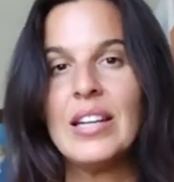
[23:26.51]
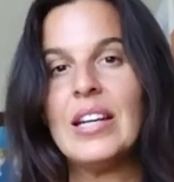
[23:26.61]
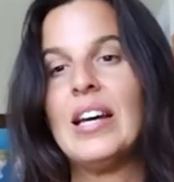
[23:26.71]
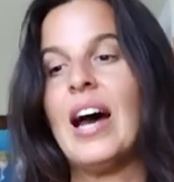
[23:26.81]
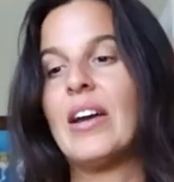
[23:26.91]

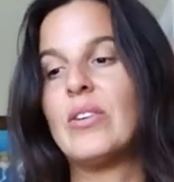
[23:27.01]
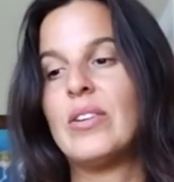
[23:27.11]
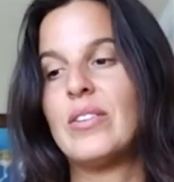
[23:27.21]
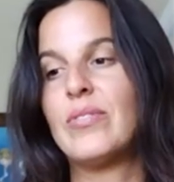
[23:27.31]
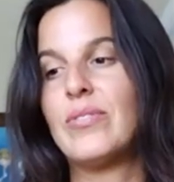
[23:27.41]
I
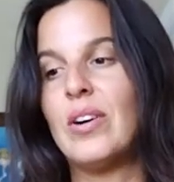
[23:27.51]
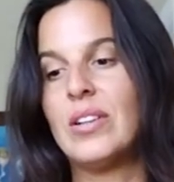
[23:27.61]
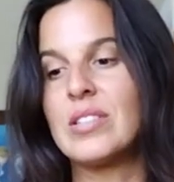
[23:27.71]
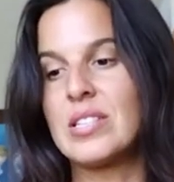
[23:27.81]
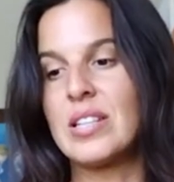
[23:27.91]
couldn't fall
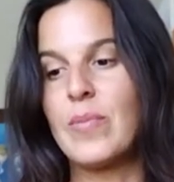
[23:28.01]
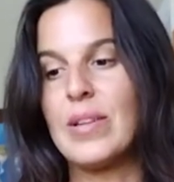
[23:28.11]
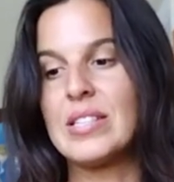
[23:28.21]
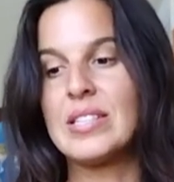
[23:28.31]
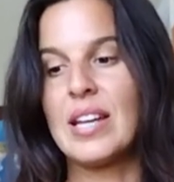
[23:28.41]
asleep and
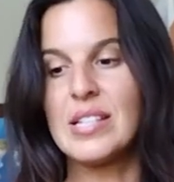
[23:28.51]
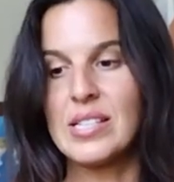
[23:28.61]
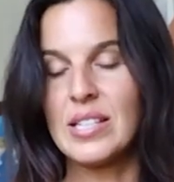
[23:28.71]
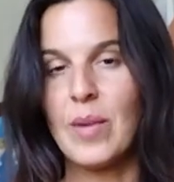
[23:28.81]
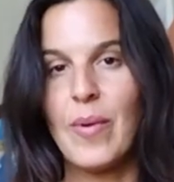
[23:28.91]
stay
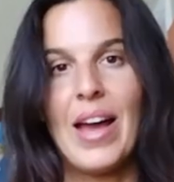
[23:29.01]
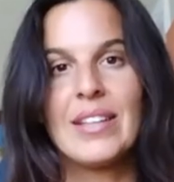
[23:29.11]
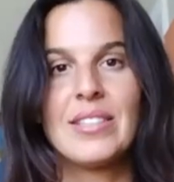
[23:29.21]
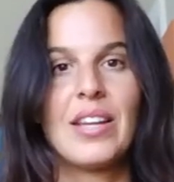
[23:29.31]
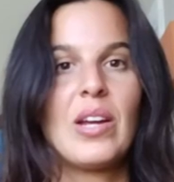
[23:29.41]
asleep. I had to
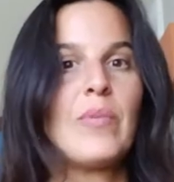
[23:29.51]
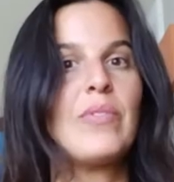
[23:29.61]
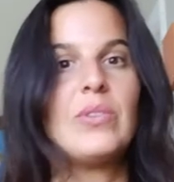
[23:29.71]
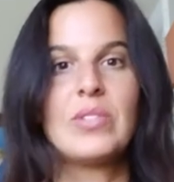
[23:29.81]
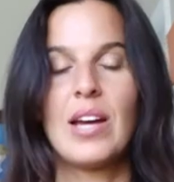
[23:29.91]
get up a few
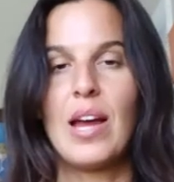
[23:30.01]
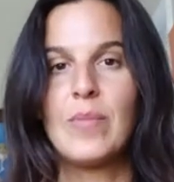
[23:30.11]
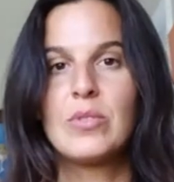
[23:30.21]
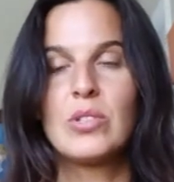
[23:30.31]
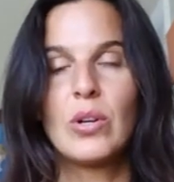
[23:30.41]
times
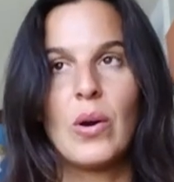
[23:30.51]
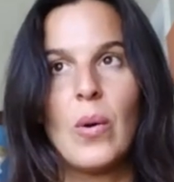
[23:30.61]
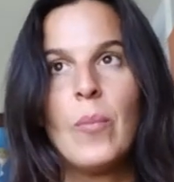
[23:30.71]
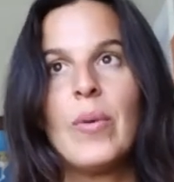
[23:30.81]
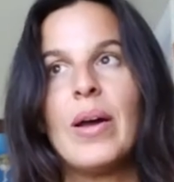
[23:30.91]
to go,
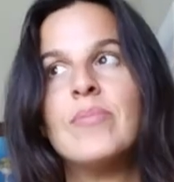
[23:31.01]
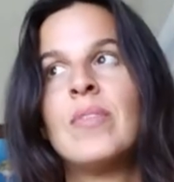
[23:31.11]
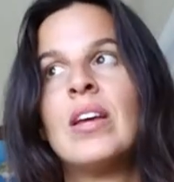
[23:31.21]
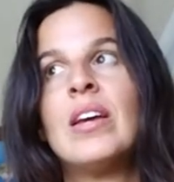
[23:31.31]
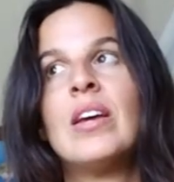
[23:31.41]
but
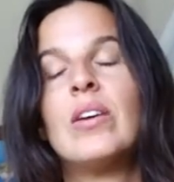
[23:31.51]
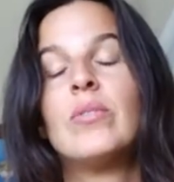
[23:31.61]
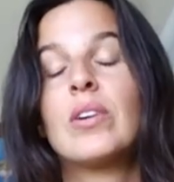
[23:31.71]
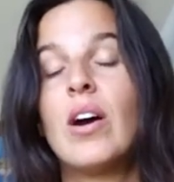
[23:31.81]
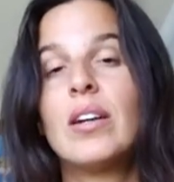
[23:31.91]

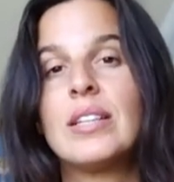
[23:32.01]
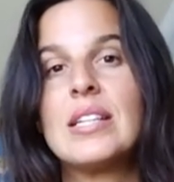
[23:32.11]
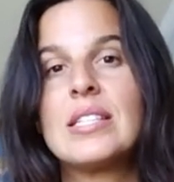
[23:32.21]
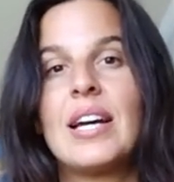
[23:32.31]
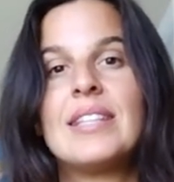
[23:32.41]
regardless,
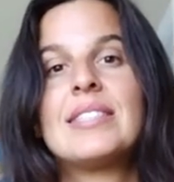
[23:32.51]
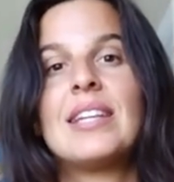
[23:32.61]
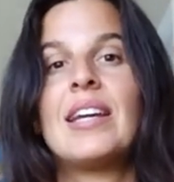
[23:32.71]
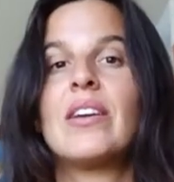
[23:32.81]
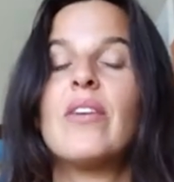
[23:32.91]
I
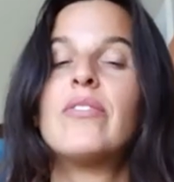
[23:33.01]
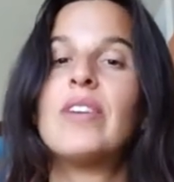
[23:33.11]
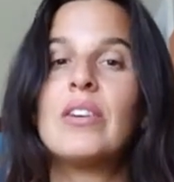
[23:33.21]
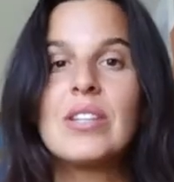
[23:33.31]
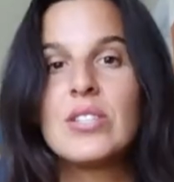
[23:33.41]
stayed
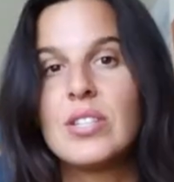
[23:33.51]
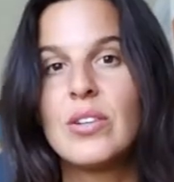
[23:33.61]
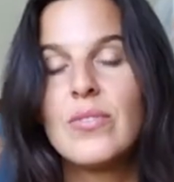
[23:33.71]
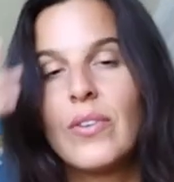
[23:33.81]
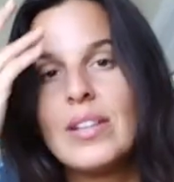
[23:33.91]
very still
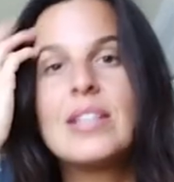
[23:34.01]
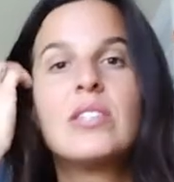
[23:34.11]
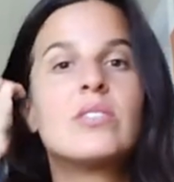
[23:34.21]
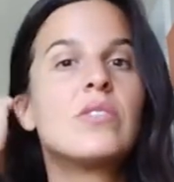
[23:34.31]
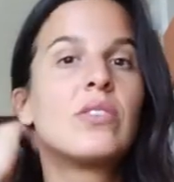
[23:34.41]
for at
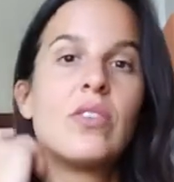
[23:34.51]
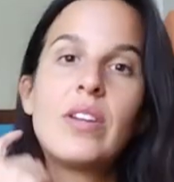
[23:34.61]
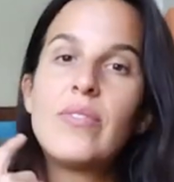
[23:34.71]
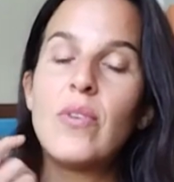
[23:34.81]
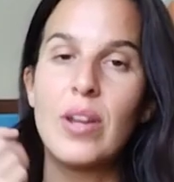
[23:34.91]
least 30,
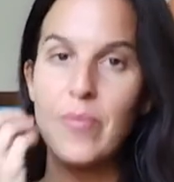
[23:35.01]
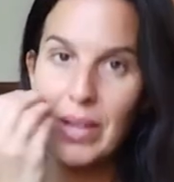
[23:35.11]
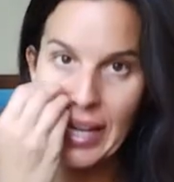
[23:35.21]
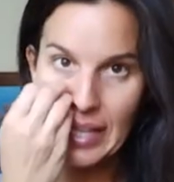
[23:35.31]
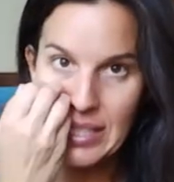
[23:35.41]
40
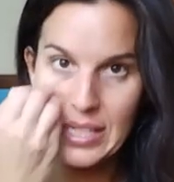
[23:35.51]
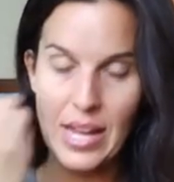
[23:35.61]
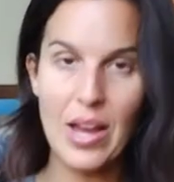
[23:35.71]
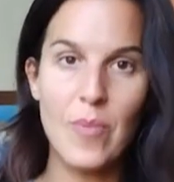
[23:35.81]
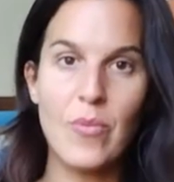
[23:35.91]
minutes
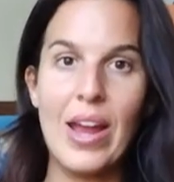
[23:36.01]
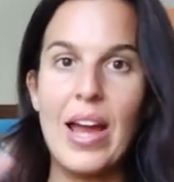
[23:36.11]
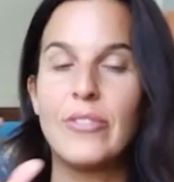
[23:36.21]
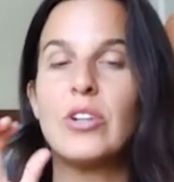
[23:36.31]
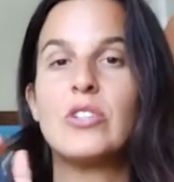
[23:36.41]
um, right
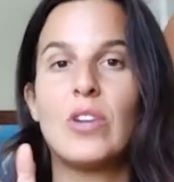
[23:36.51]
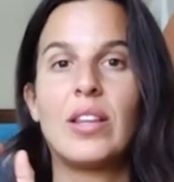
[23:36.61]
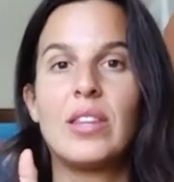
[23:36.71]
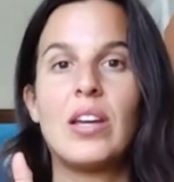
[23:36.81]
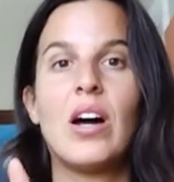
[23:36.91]
after I drank
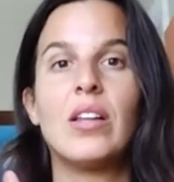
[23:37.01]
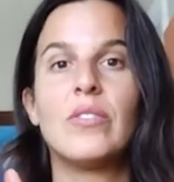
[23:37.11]
the olive oil.